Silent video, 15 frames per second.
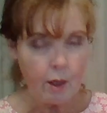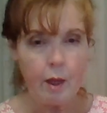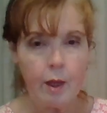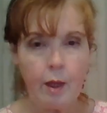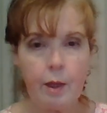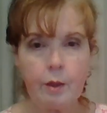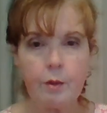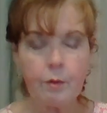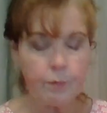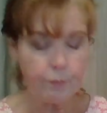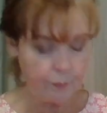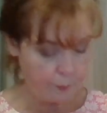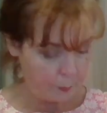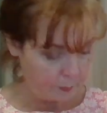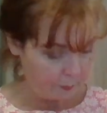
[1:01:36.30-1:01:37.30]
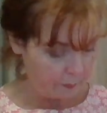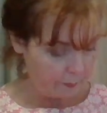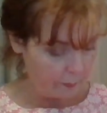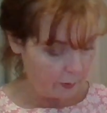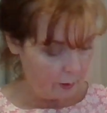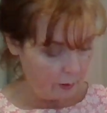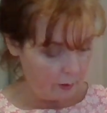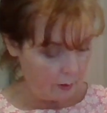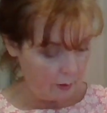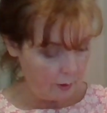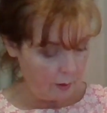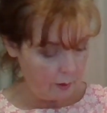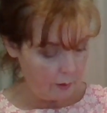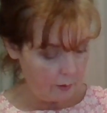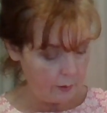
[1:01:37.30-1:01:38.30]
and
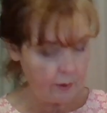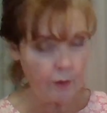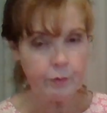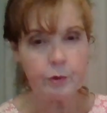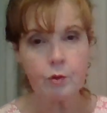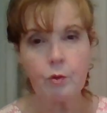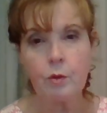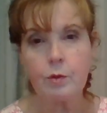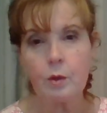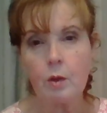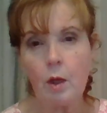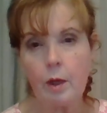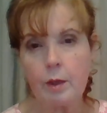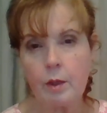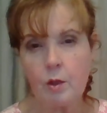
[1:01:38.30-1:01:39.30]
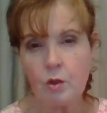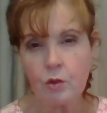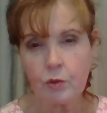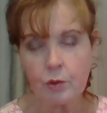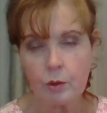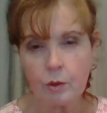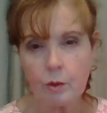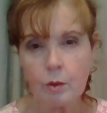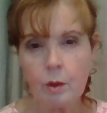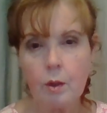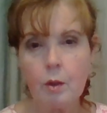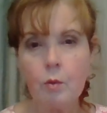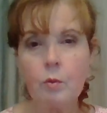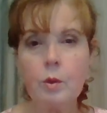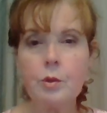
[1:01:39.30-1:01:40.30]
and self-control is a lot easier
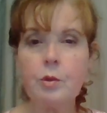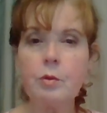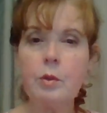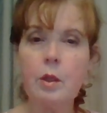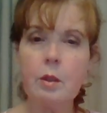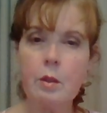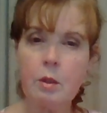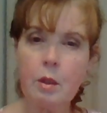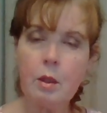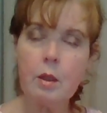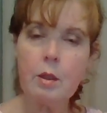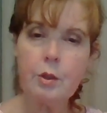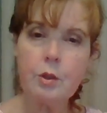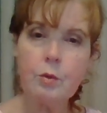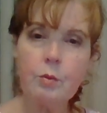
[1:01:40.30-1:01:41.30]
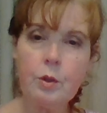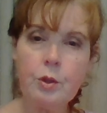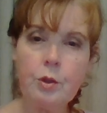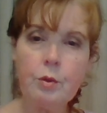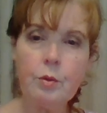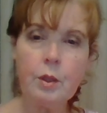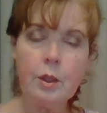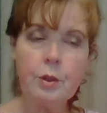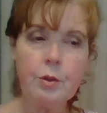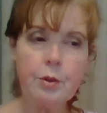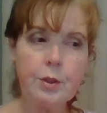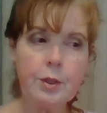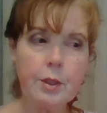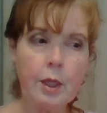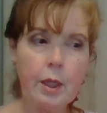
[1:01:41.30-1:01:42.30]
once you get knowledge once you
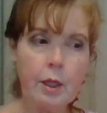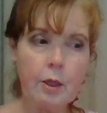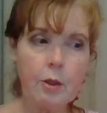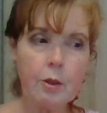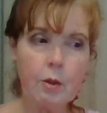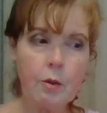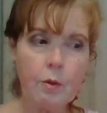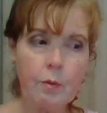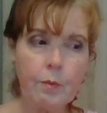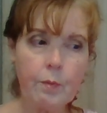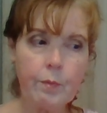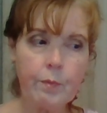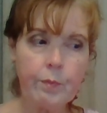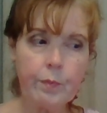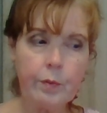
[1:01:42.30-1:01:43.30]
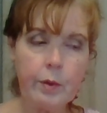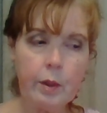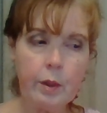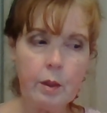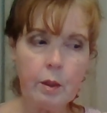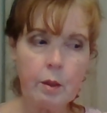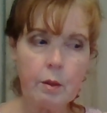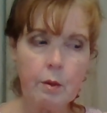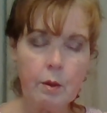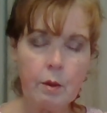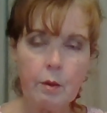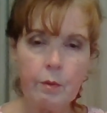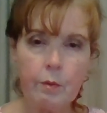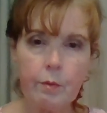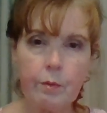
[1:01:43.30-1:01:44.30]
understand the
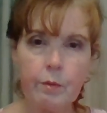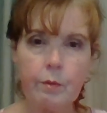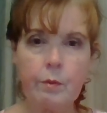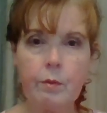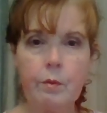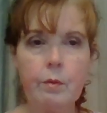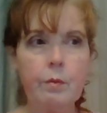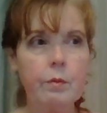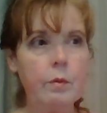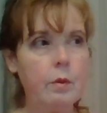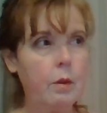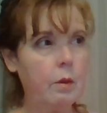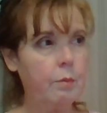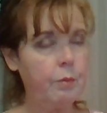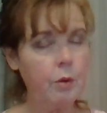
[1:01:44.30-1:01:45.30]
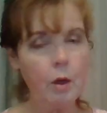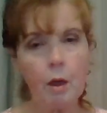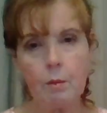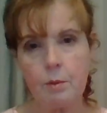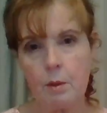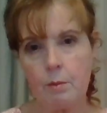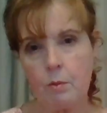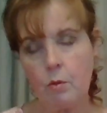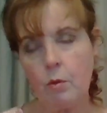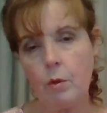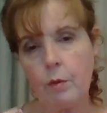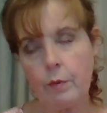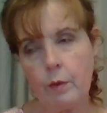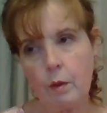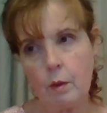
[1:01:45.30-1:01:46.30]
the problem
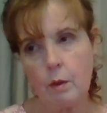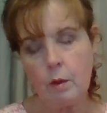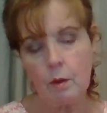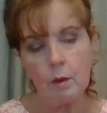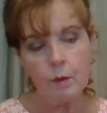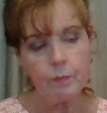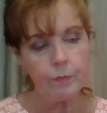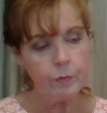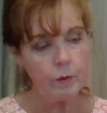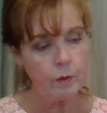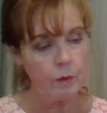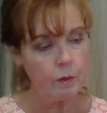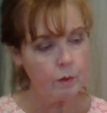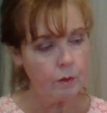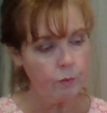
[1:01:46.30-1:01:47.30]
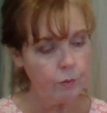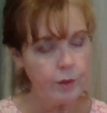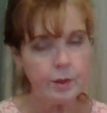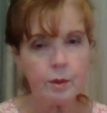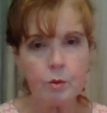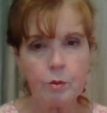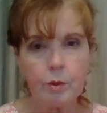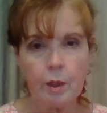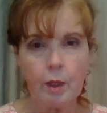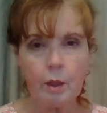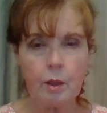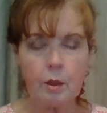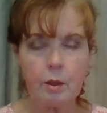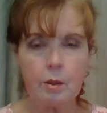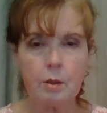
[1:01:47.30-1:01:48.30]
or the the, the reason you
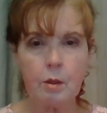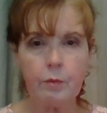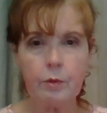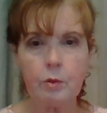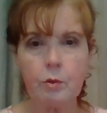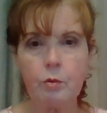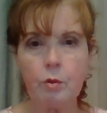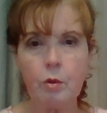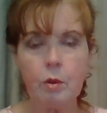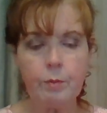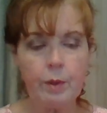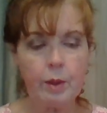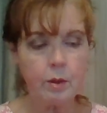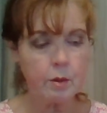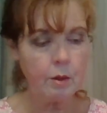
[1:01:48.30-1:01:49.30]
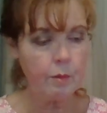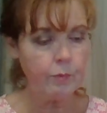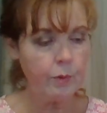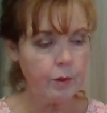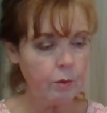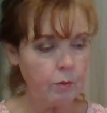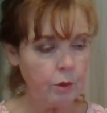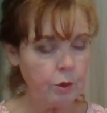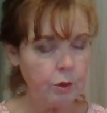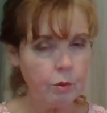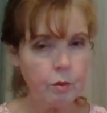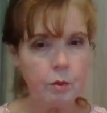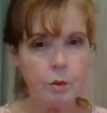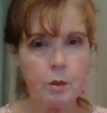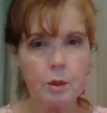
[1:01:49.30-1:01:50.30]
can't get self-control about something once
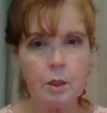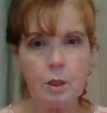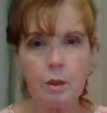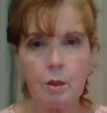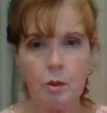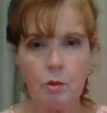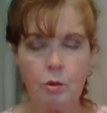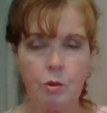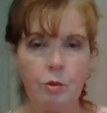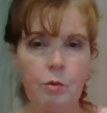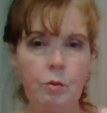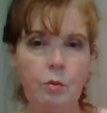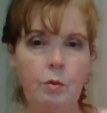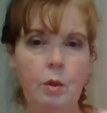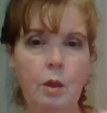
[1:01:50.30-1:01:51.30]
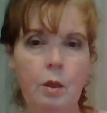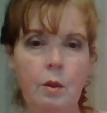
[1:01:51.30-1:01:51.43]
you dig into